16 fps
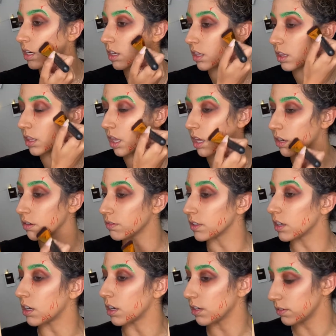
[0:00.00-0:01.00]
a lot of it
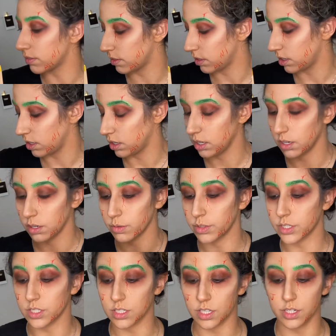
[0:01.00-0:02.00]
off, I'm
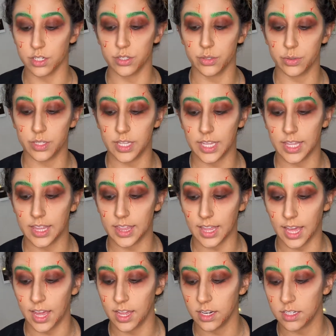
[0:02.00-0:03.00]
just gonna do it like
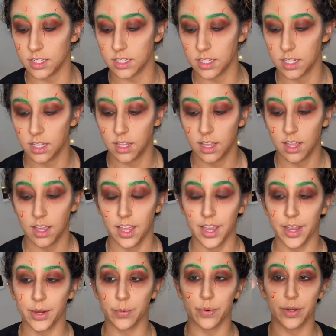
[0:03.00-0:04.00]
that,
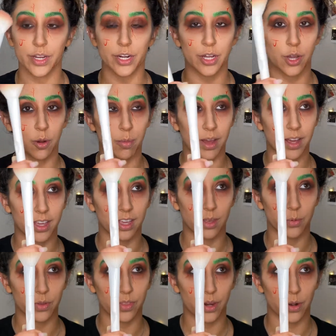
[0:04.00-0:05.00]
and we're gonna go back in
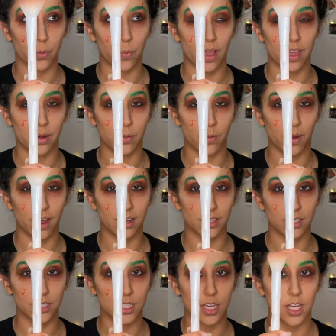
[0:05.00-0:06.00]
with our Wet n
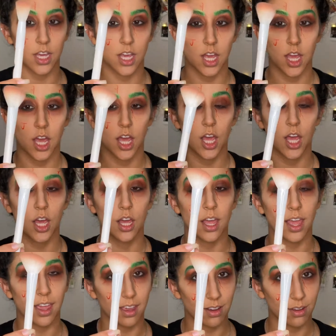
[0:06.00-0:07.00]
Wild
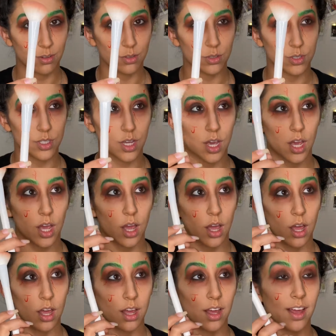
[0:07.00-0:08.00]
angled.
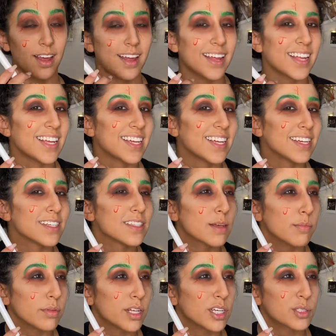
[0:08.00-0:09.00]
It's a
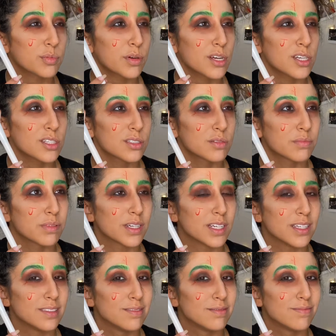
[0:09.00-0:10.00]
blush brush,
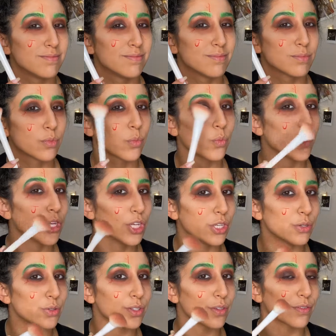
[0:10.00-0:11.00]
but we can
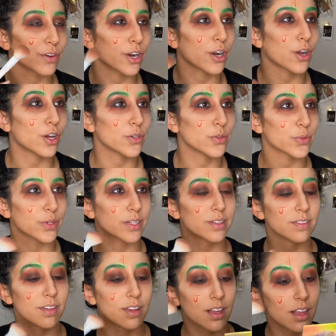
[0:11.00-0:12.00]
use it for our contour.
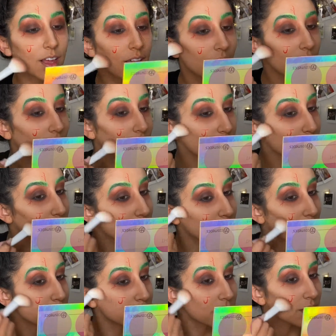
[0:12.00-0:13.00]
And we're
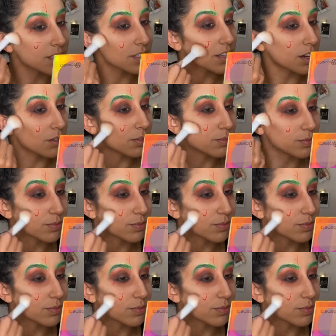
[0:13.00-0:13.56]
gonna blend this out.